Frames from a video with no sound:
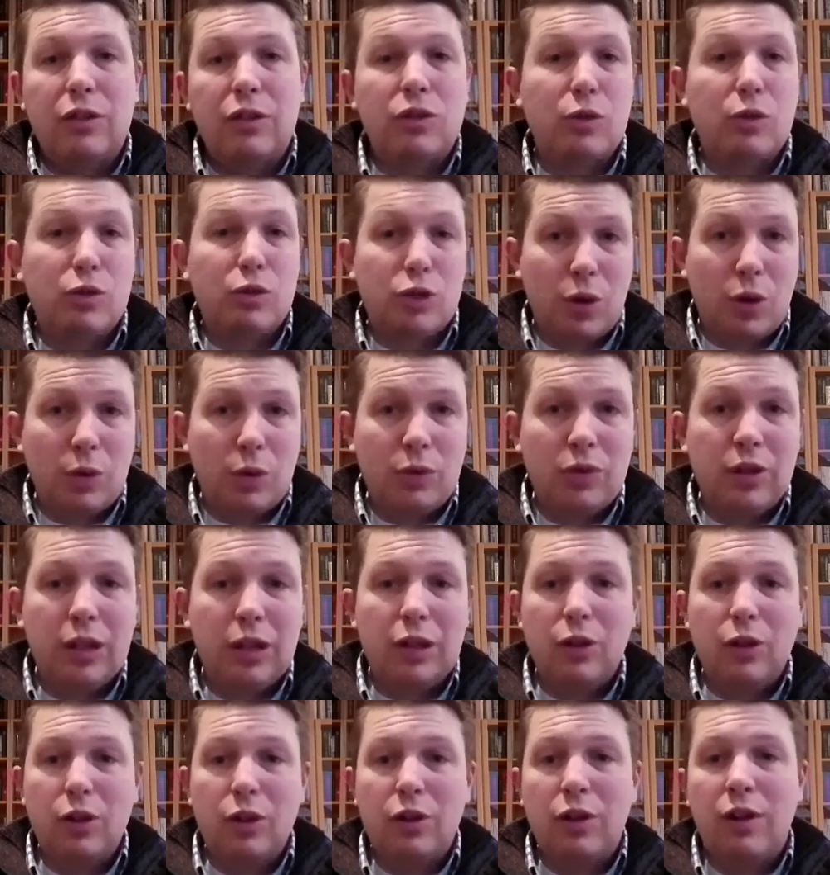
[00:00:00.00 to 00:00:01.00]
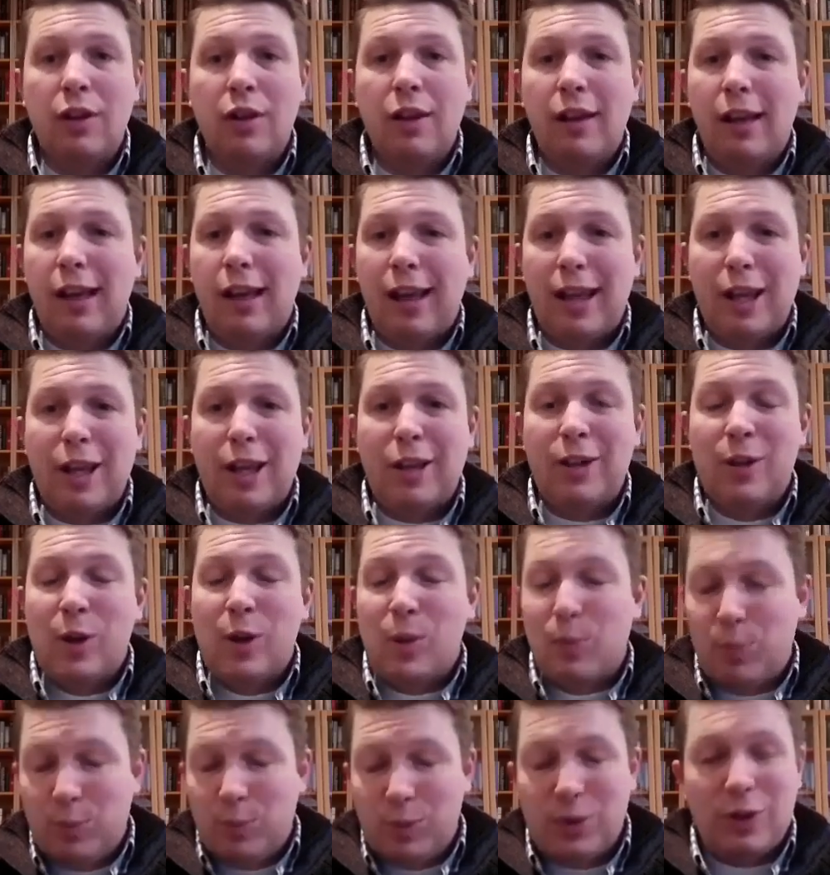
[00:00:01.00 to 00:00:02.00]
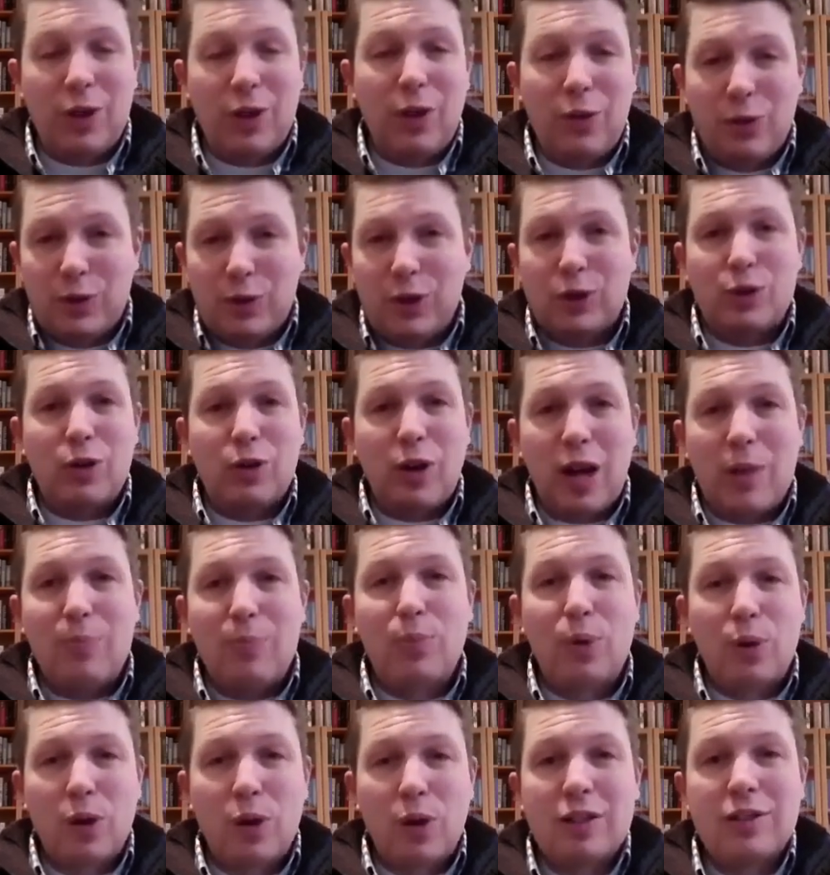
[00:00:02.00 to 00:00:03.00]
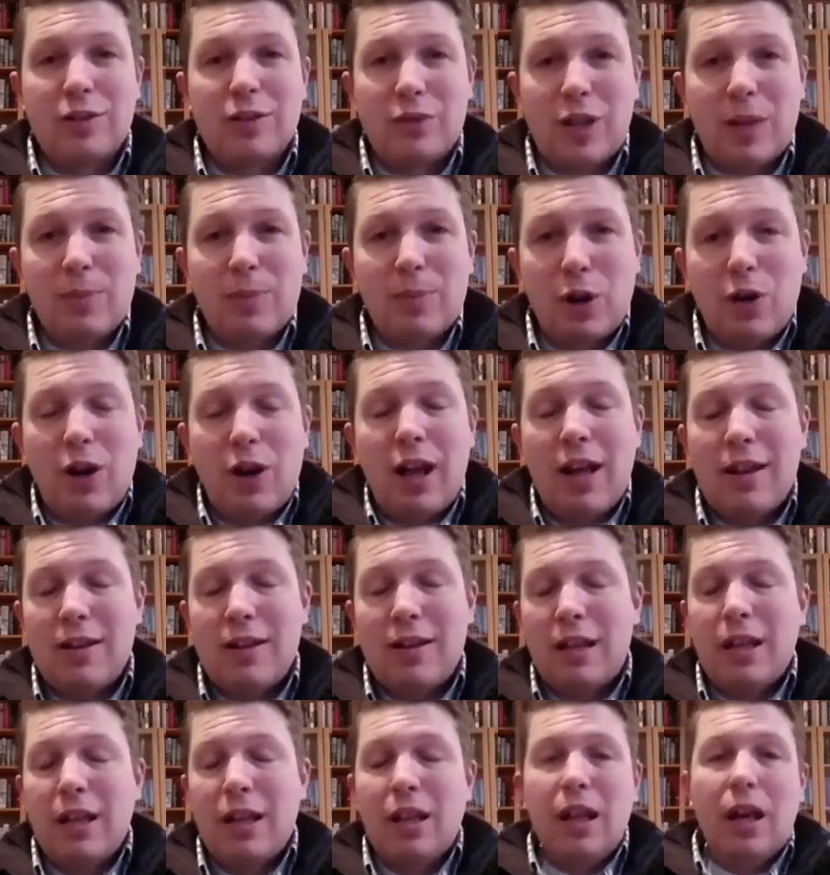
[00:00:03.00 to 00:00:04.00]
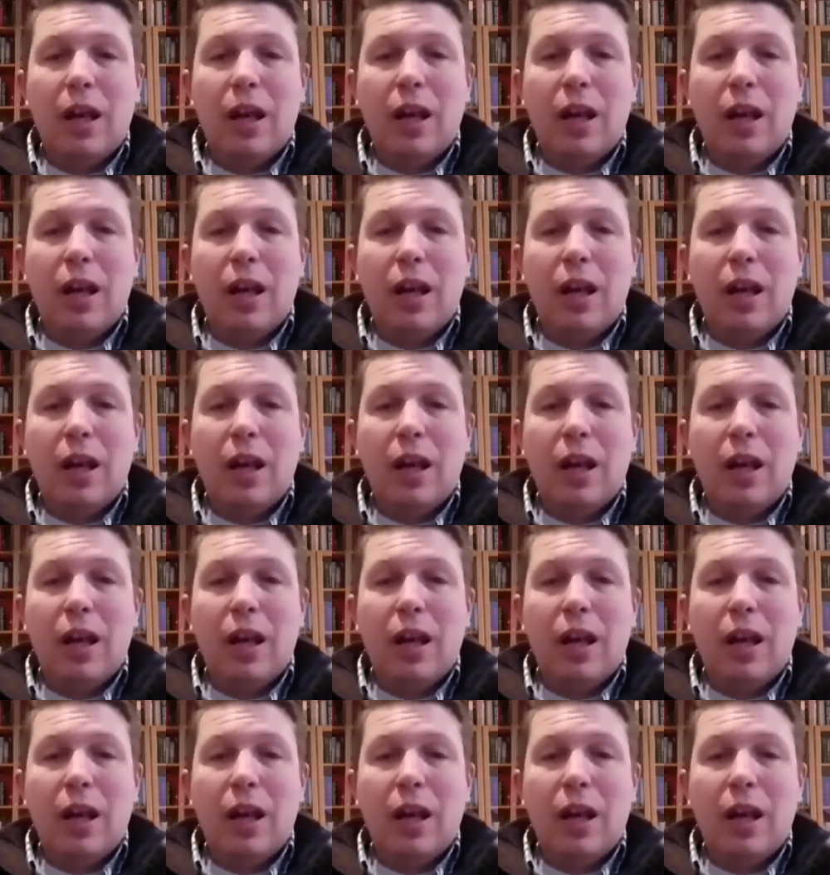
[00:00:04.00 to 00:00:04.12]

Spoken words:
And so Joe Ziegler, a self-described progressive Democrat,